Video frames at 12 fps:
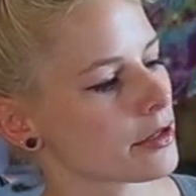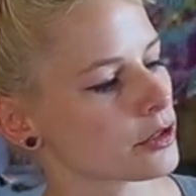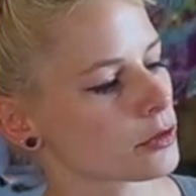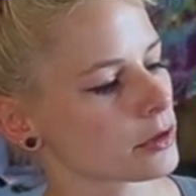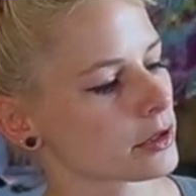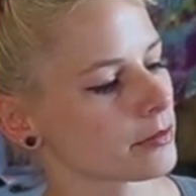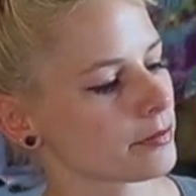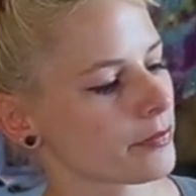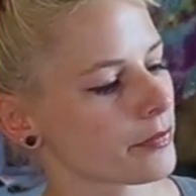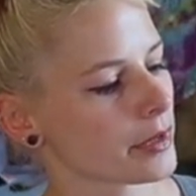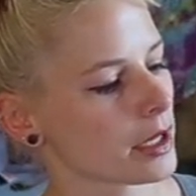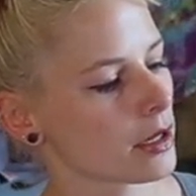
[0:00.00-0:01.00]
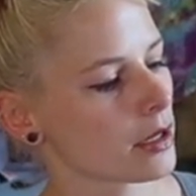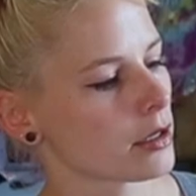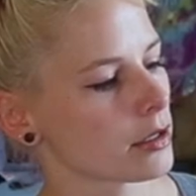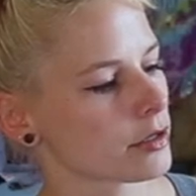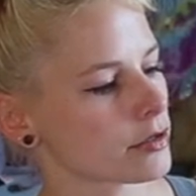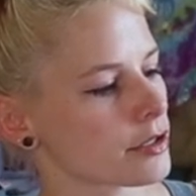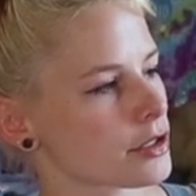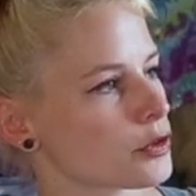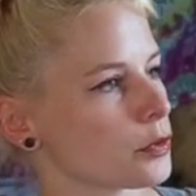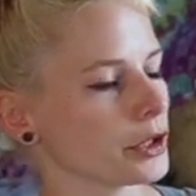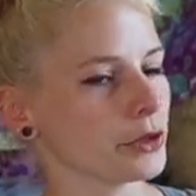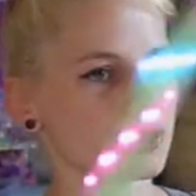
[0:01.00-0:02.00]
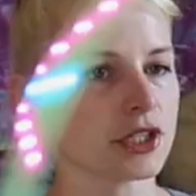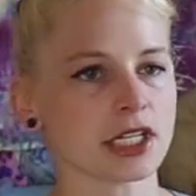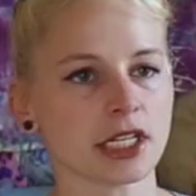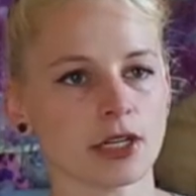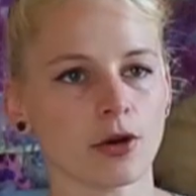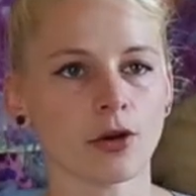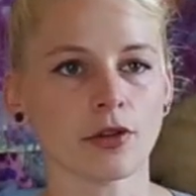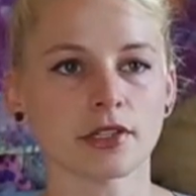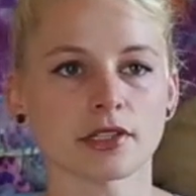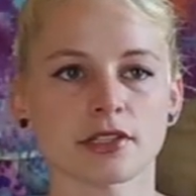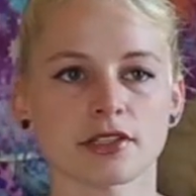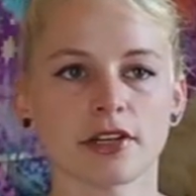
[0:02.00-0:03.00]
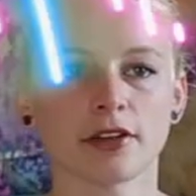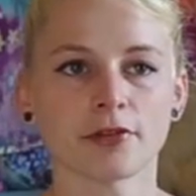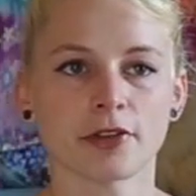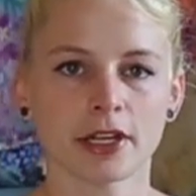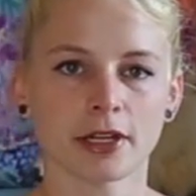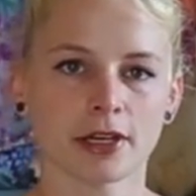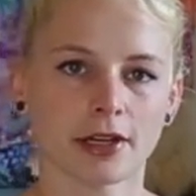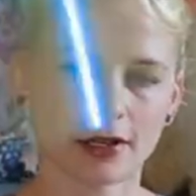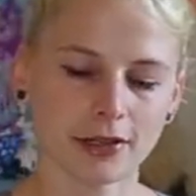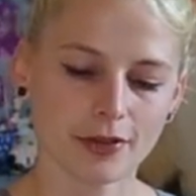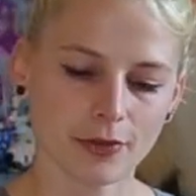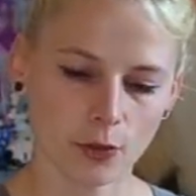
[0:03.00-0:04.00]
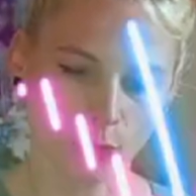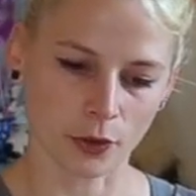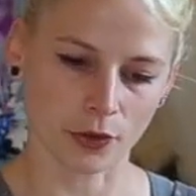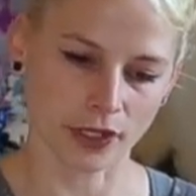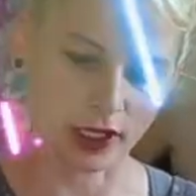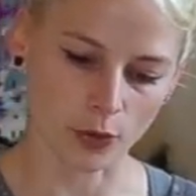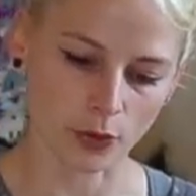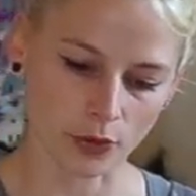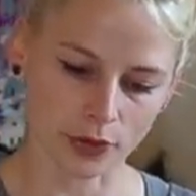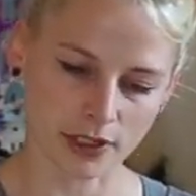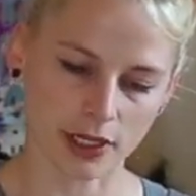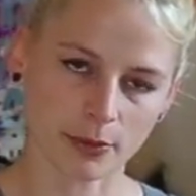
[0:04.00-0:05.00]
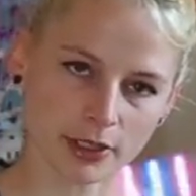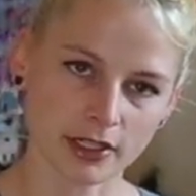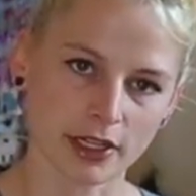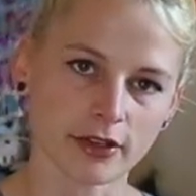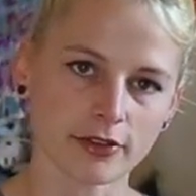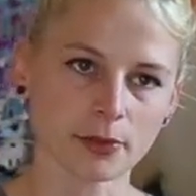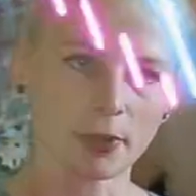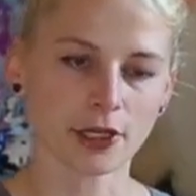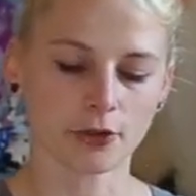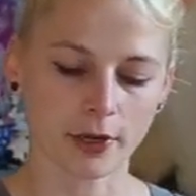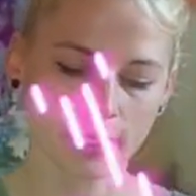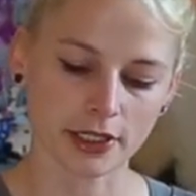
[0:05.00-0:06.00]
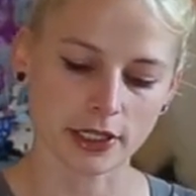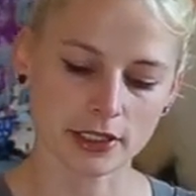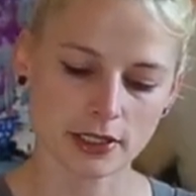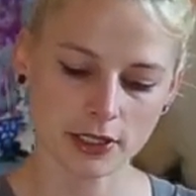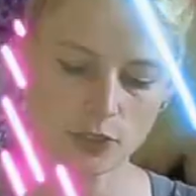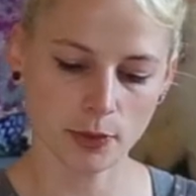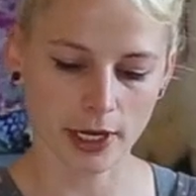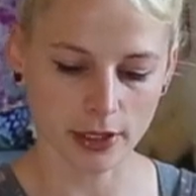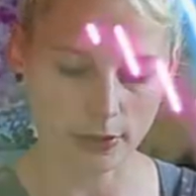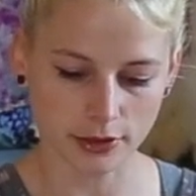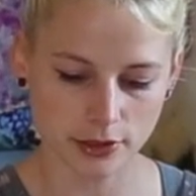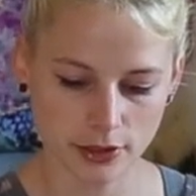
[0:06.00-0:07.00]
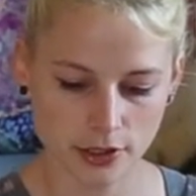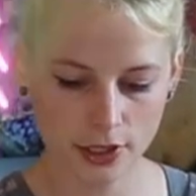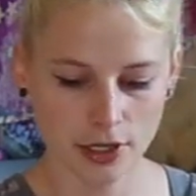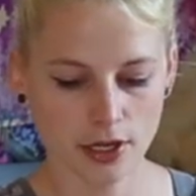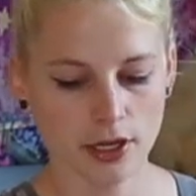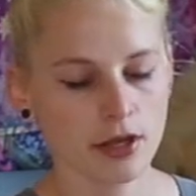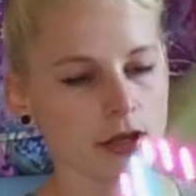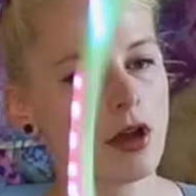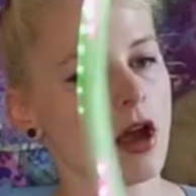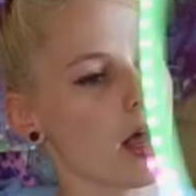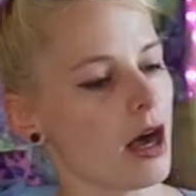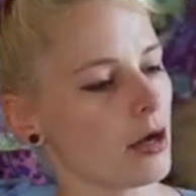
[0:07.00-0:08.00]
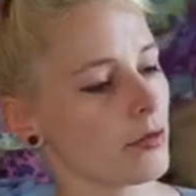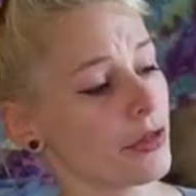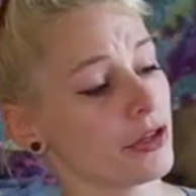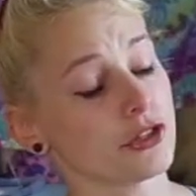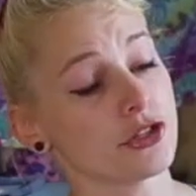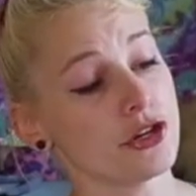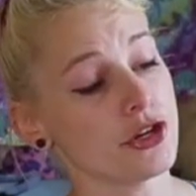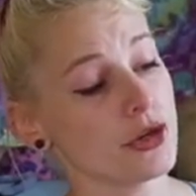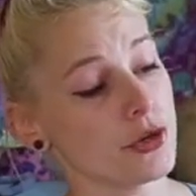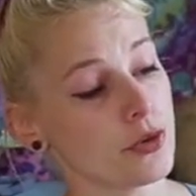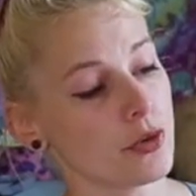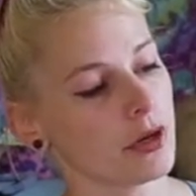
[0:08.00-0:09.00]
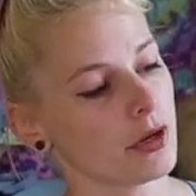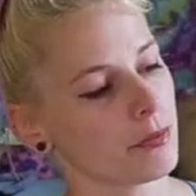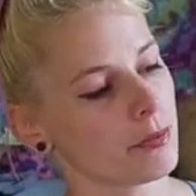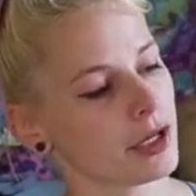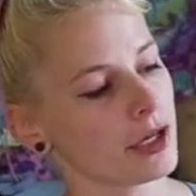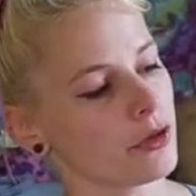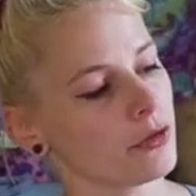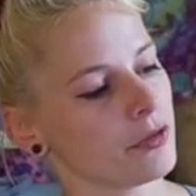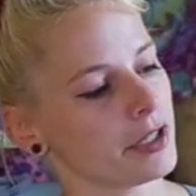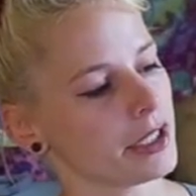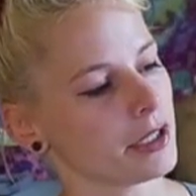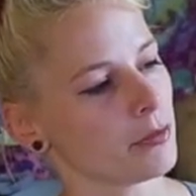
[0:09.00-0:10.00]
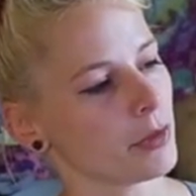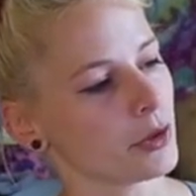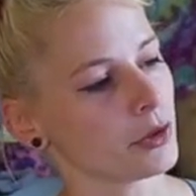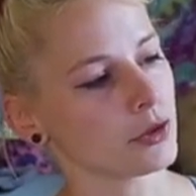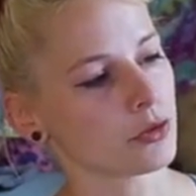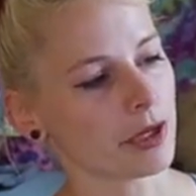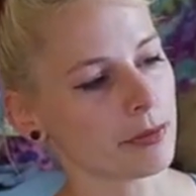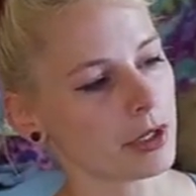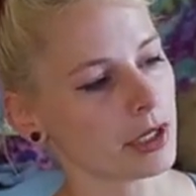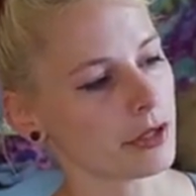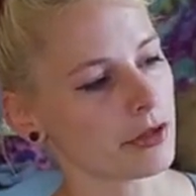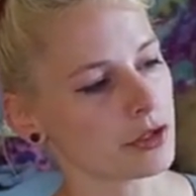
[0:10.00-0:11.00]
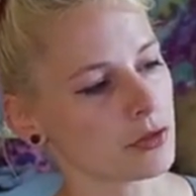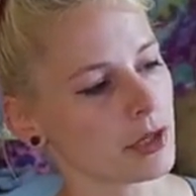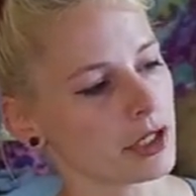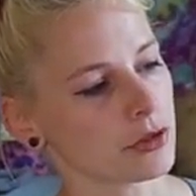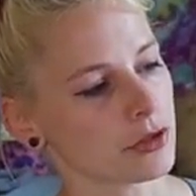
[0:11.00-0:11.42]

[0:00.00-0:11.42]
This one. This is where you'll see all the stuff that were on the older atomics that everybody recognized these patterns. There's new POV modes right behind this menu.